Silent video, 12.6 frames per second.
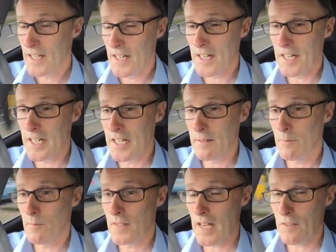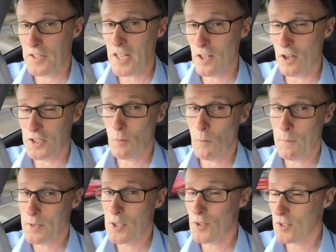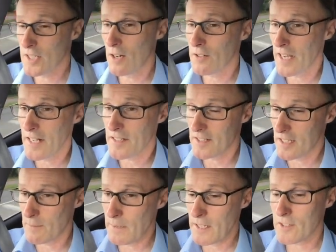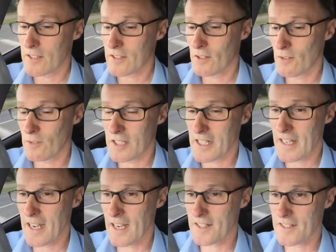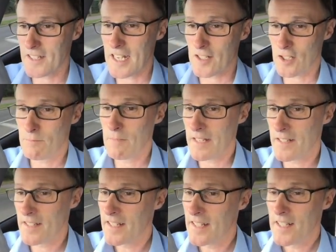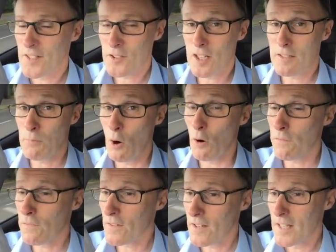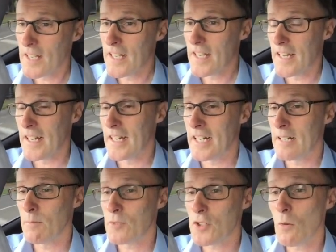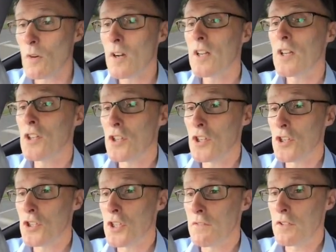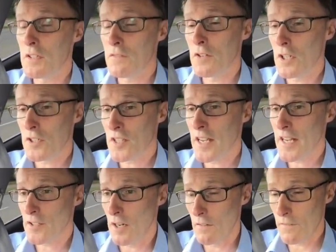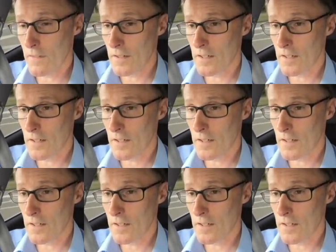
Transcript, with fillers: Um, I've seen lots of women tailgating in the past, so you can't say it's just men, it's, got, it's both. Um, so you, have got to say to yourself,